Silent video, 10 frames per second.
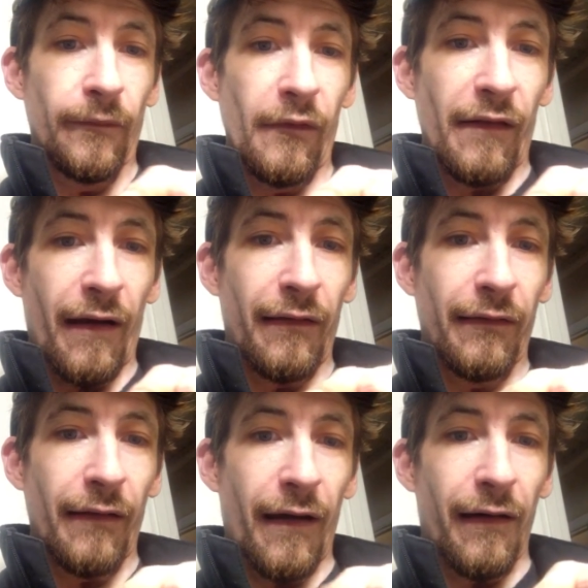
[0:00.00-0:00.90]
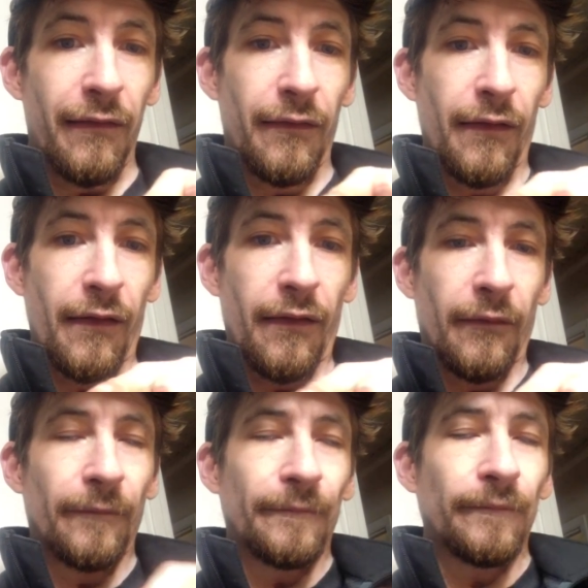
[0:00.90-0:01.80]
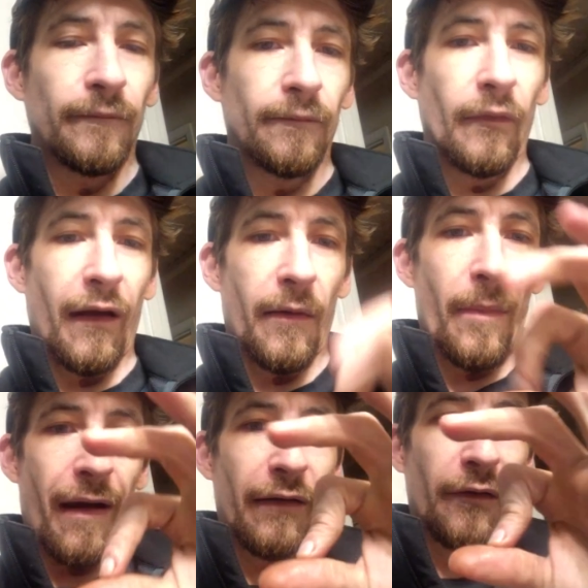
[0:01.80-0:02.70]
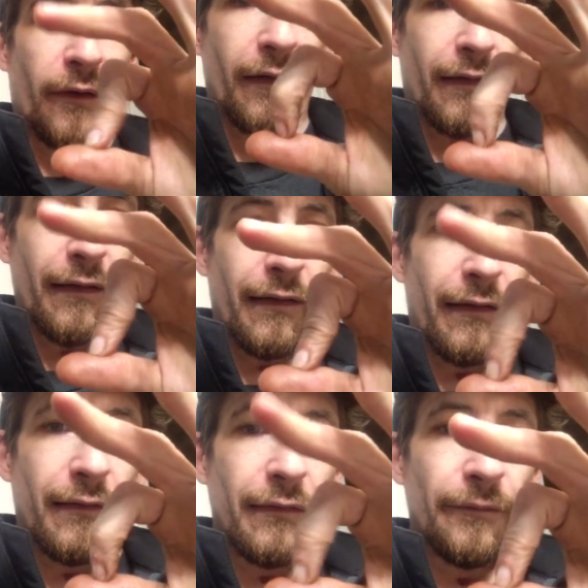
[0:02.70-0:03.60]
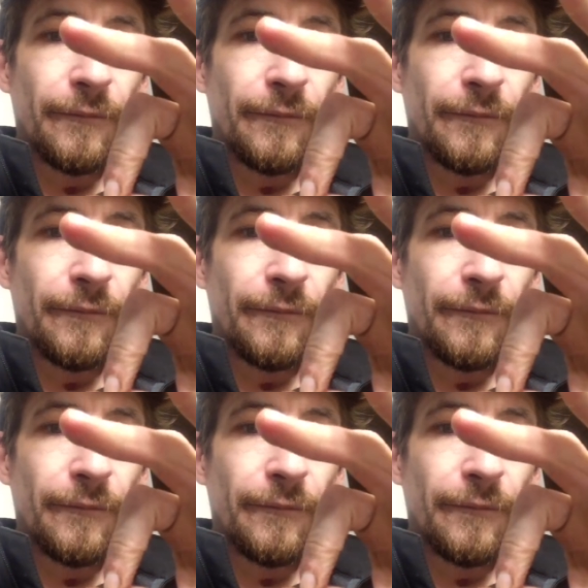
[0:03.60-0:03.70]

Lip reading: side to side, like a bad joint like this.